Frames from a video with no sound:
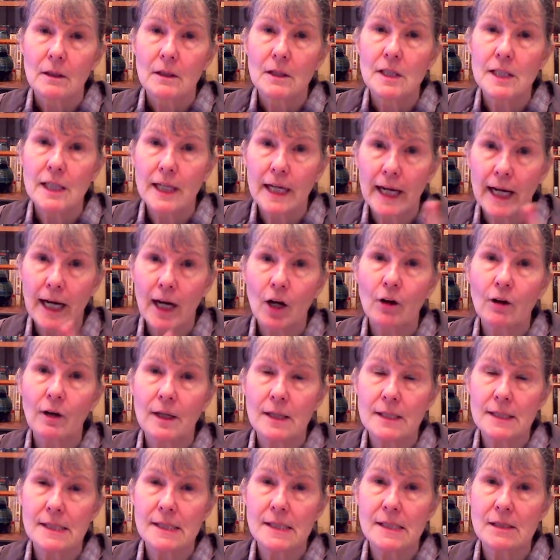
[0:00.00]
to
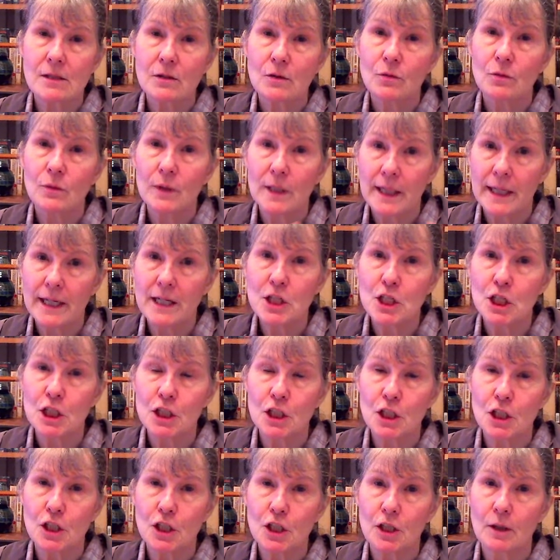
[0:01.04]
Herod's
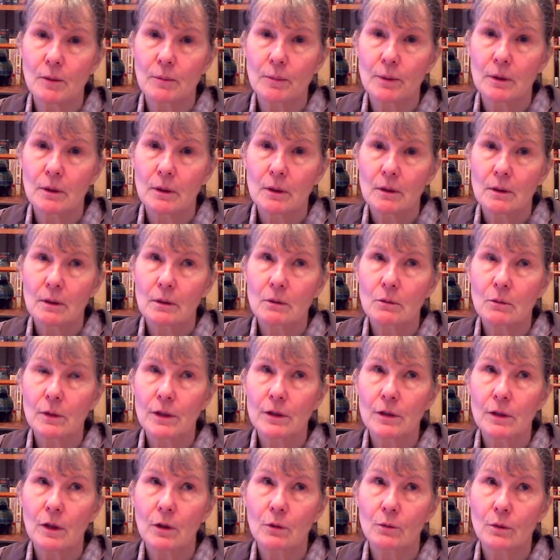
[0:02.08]
relationship
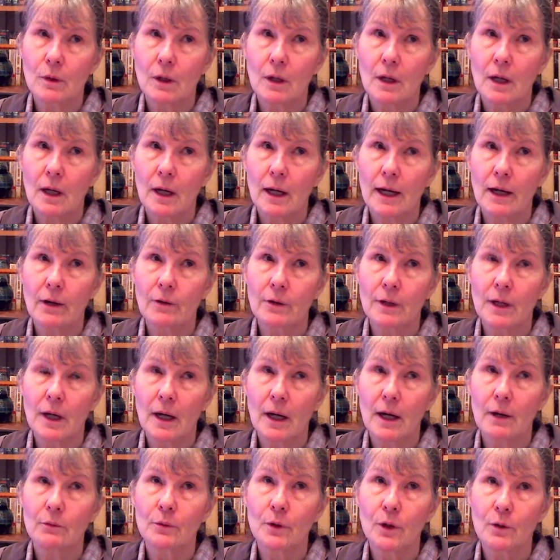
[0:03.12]
with
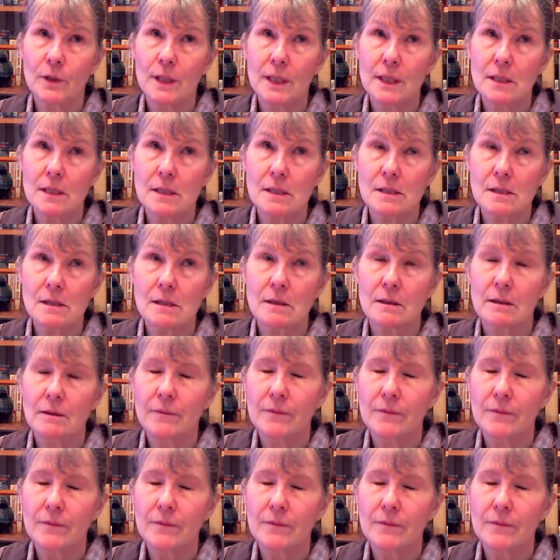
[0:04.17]
Herodias.